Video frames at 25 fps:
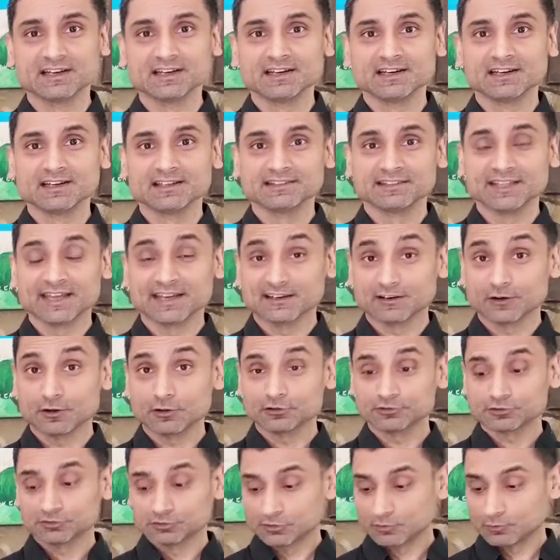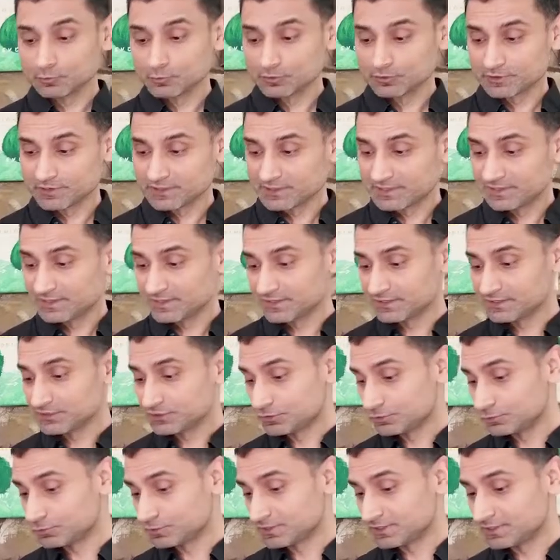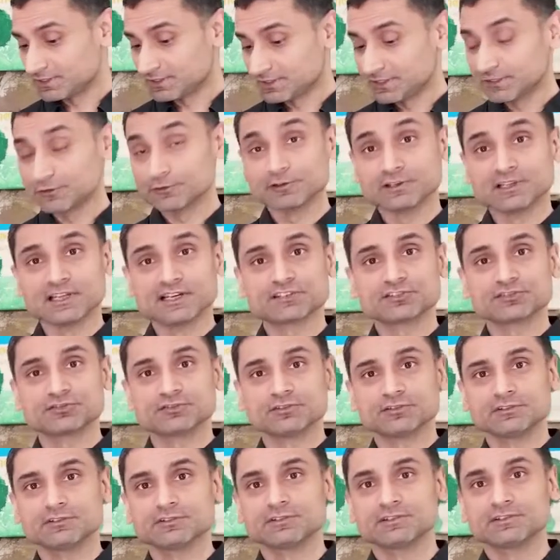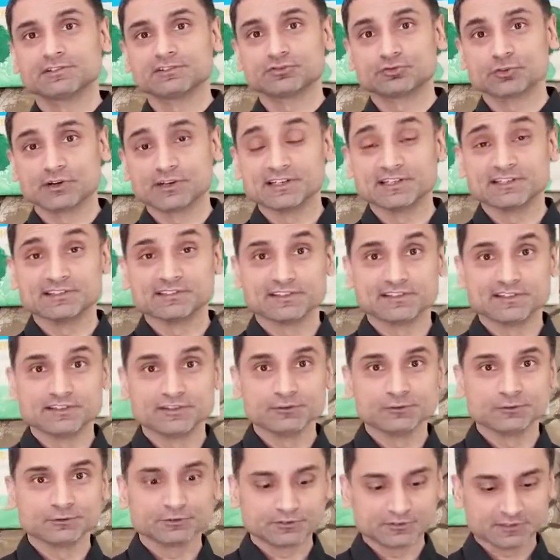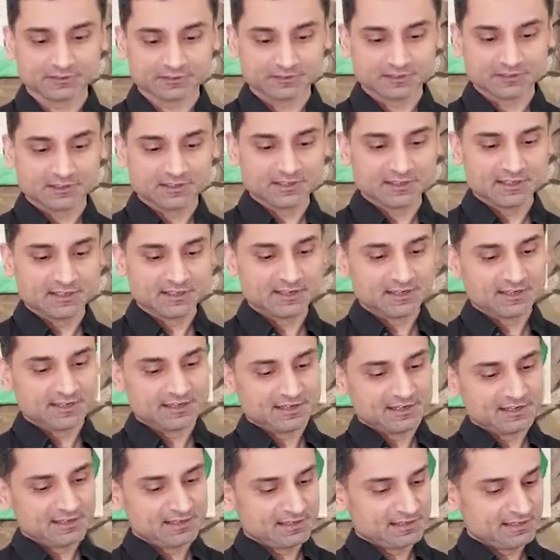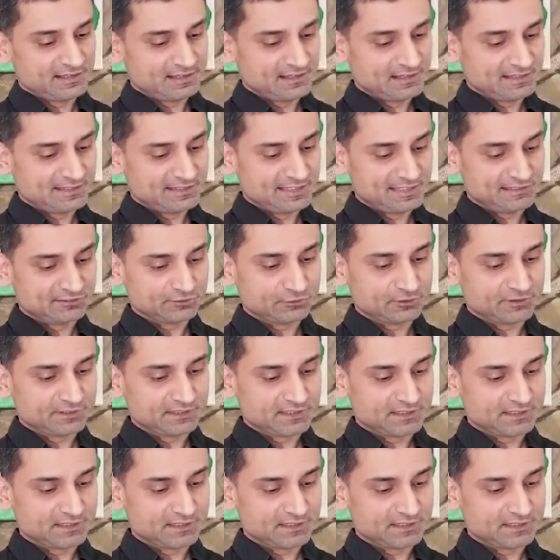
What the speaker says: That also we're going to get into a later lecture, trading the news, and that's going to